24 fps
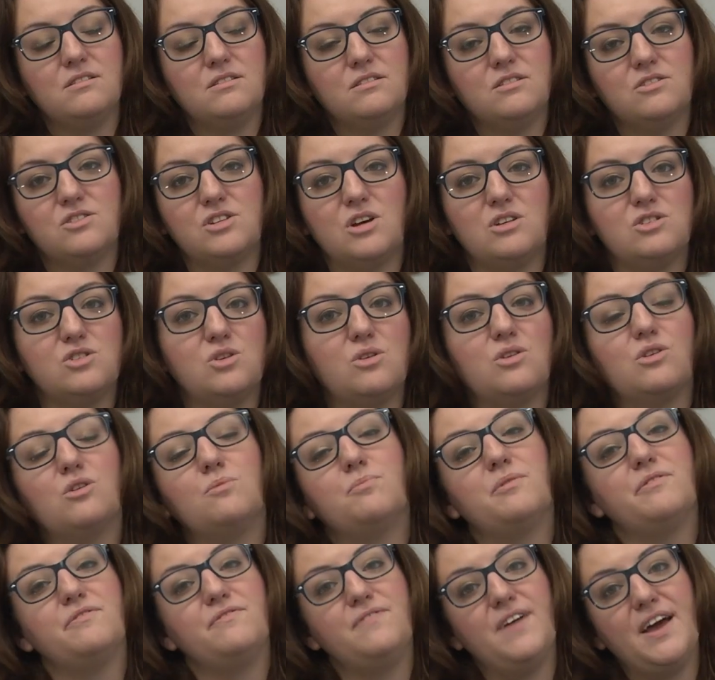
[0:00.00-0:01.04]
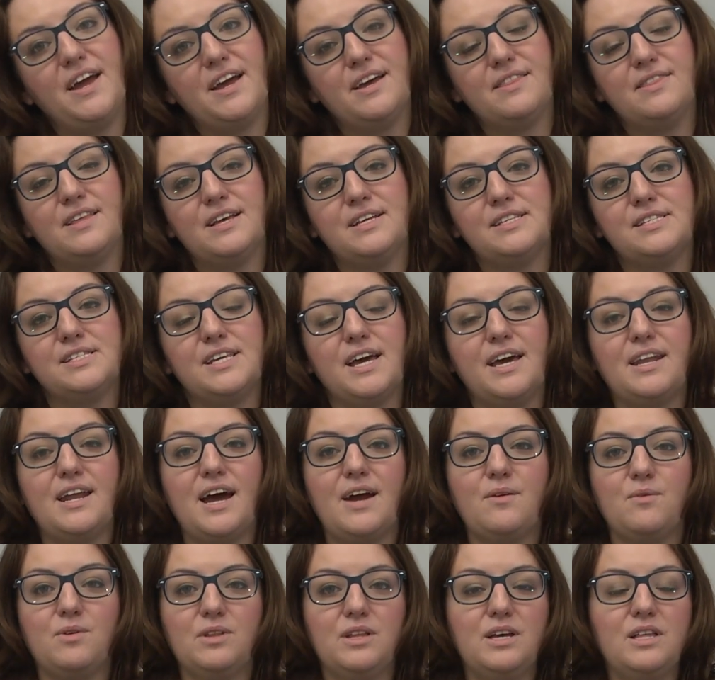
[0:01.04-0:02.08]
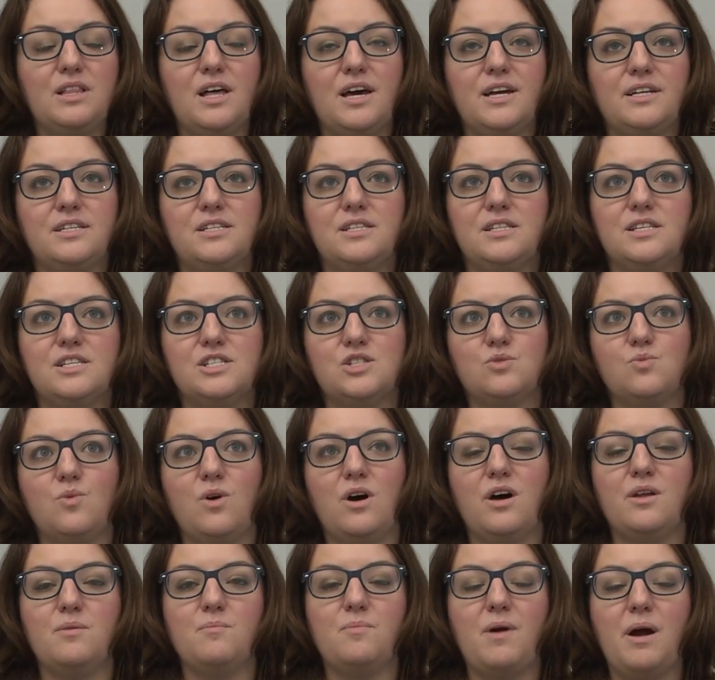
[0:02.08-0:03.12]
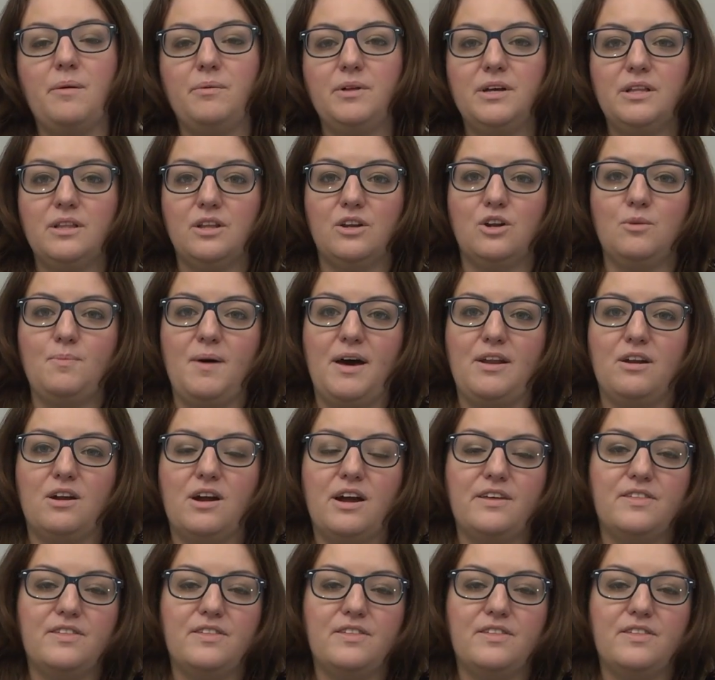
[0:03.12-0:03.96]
There's also a group of fae in this, and I really liked this one probably a little better.